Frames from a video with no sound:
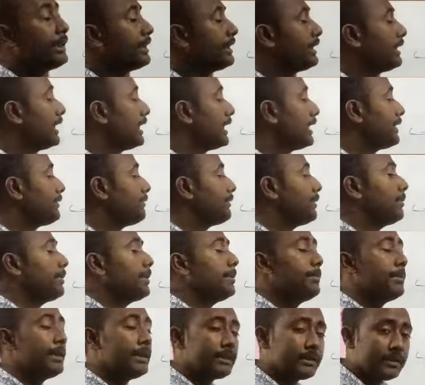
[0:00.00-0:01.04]
there it will be
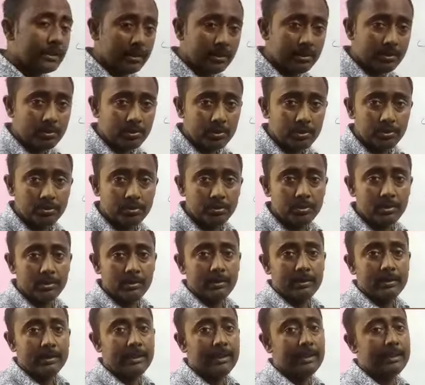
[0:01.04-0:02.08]
mentioned to you
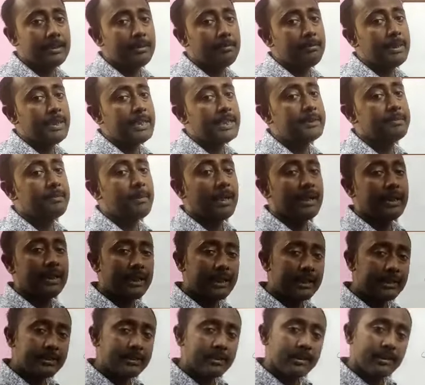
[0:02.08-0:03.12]
that the base part
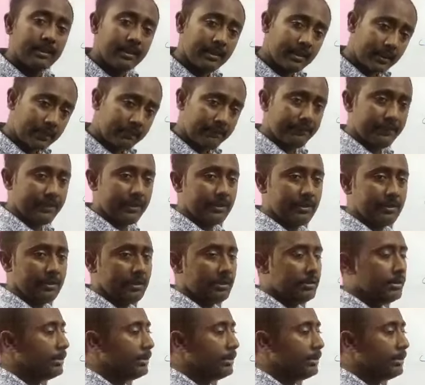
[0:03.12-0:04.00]
is different.